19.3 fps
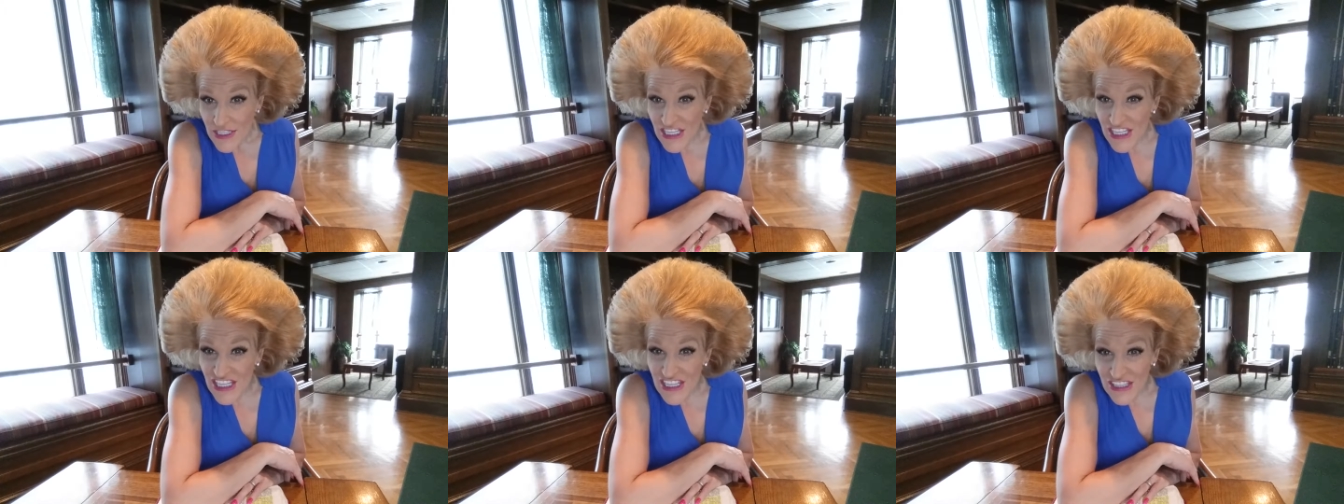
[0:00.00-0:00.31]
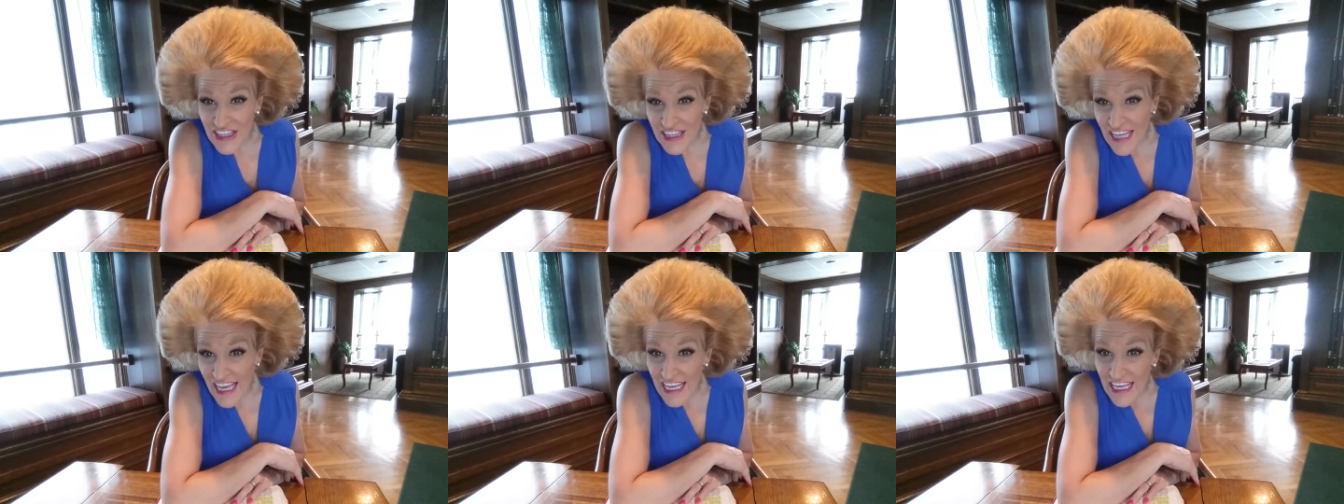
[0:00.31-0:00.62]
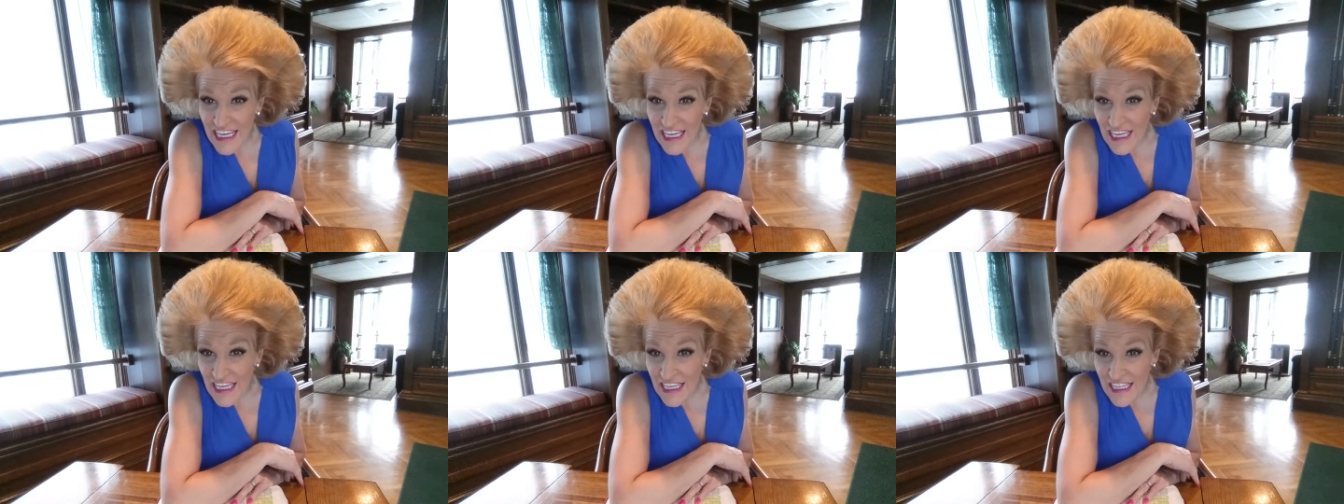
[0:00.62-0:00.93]
Do you
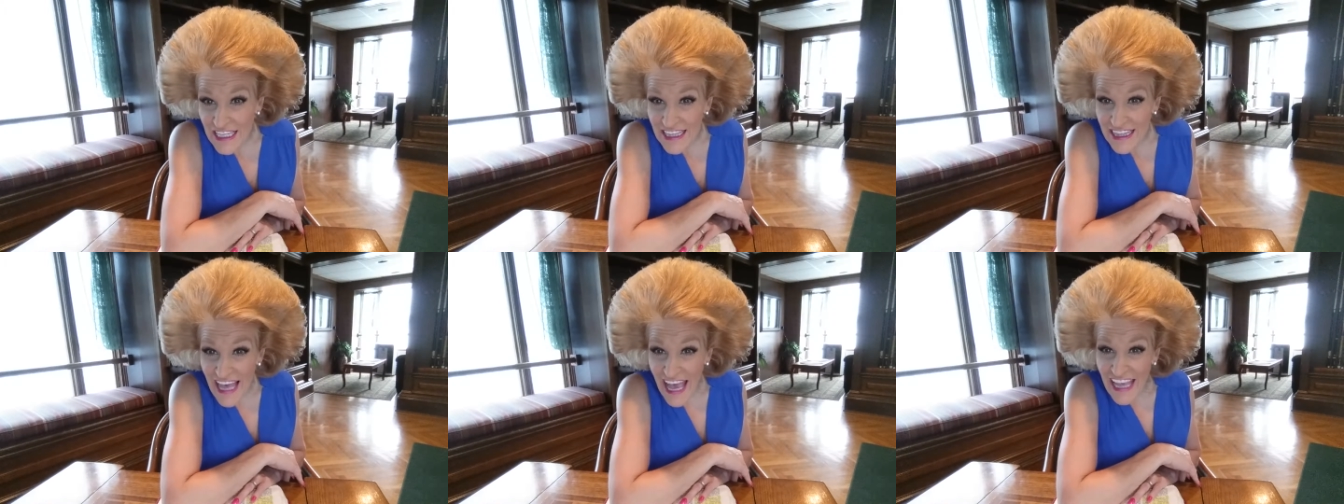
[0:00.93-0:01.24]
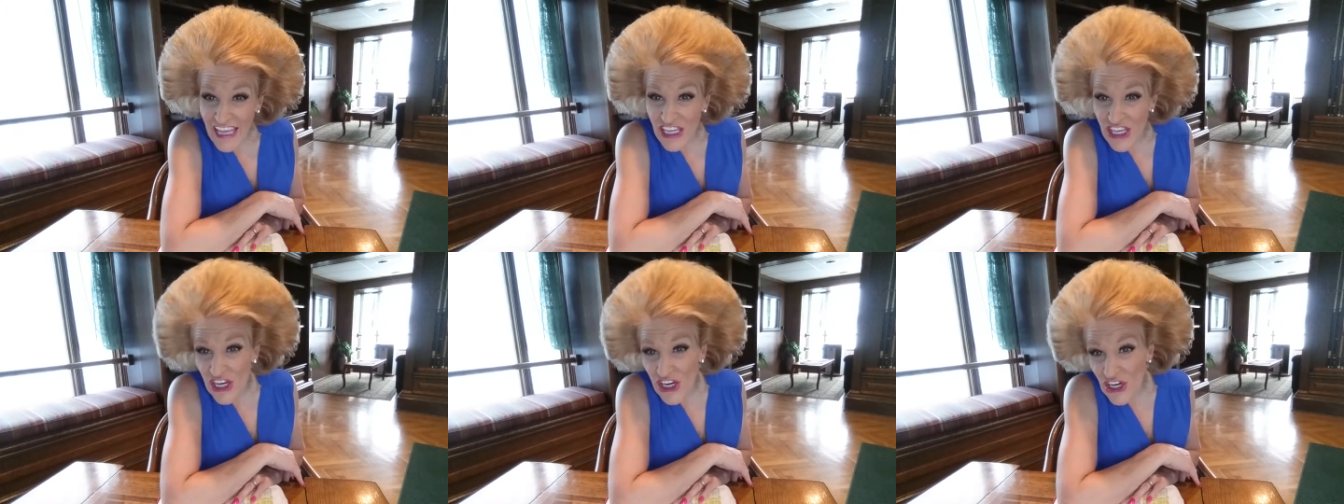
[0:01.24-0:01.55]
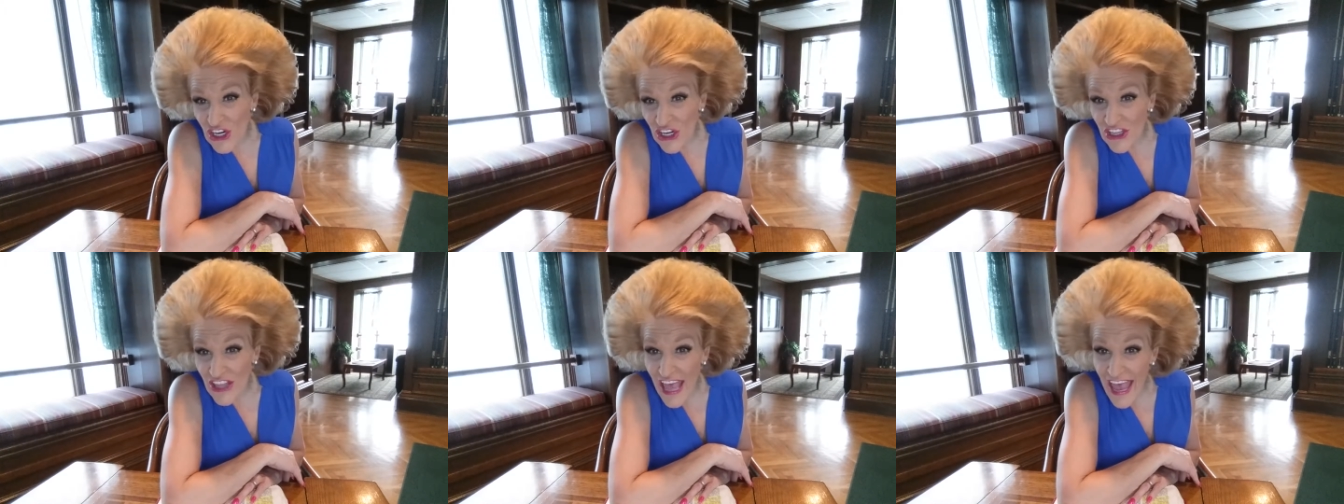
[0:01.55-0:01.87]
think that
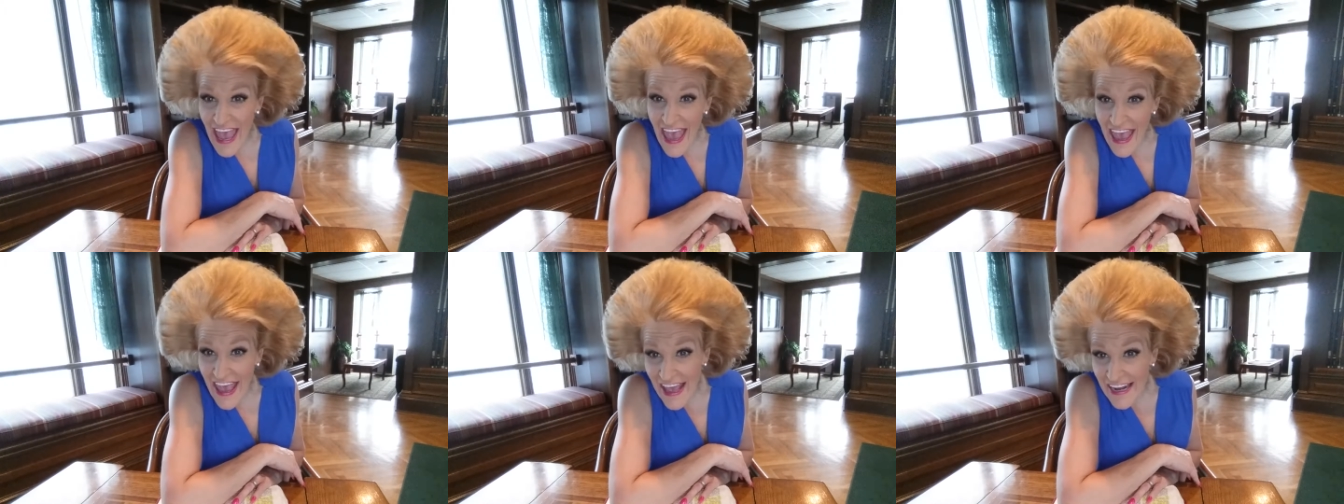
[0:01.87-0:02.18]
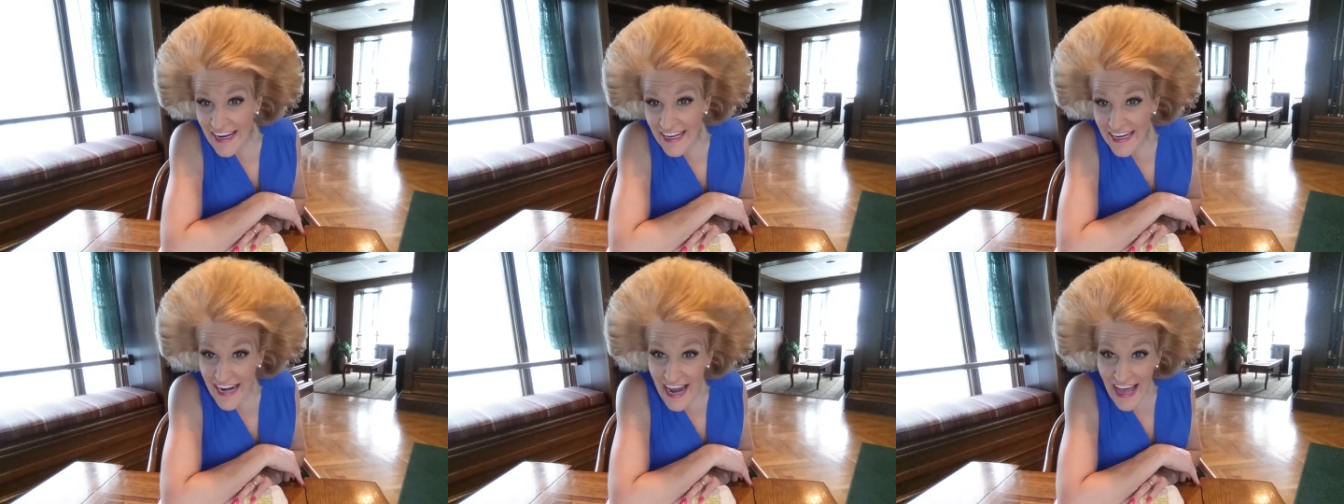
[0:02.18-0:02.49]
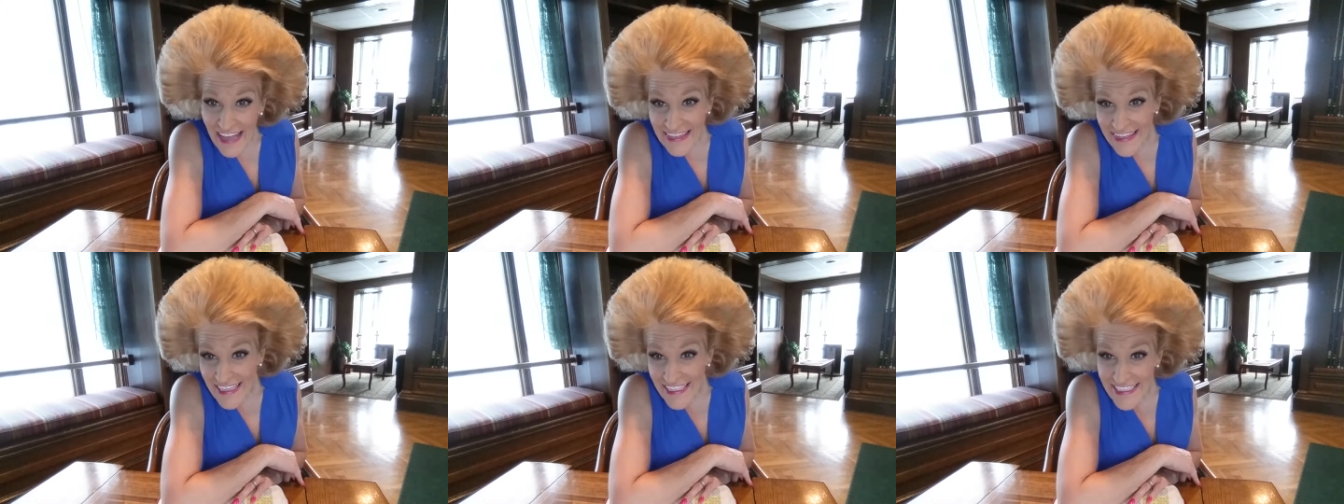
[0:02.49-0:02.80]
you're the head and
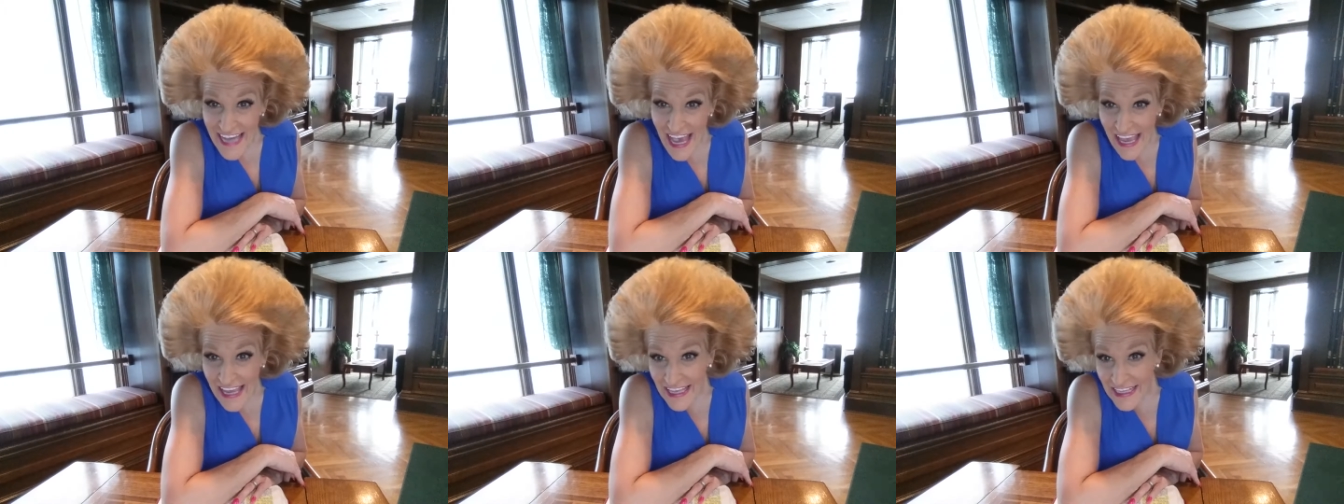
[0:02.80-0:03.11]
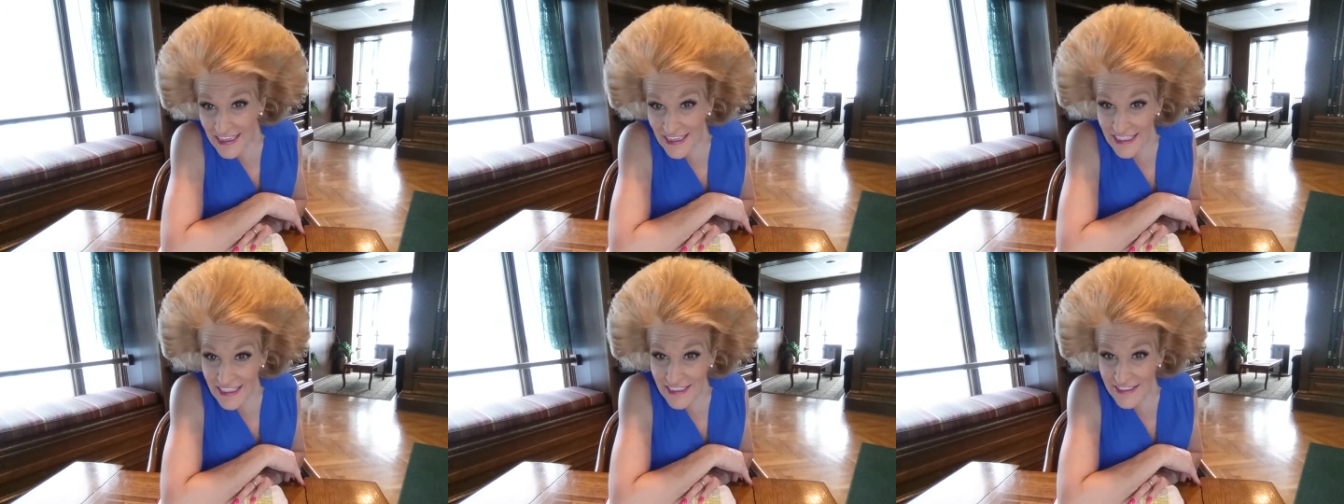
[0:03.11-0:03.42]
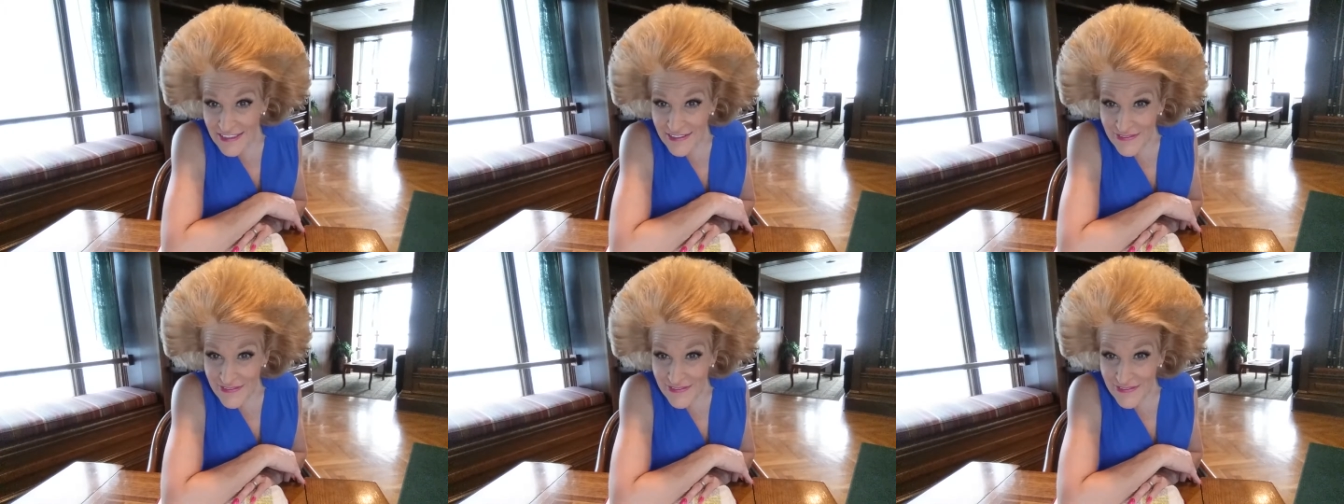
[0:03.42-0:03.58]
not the tail?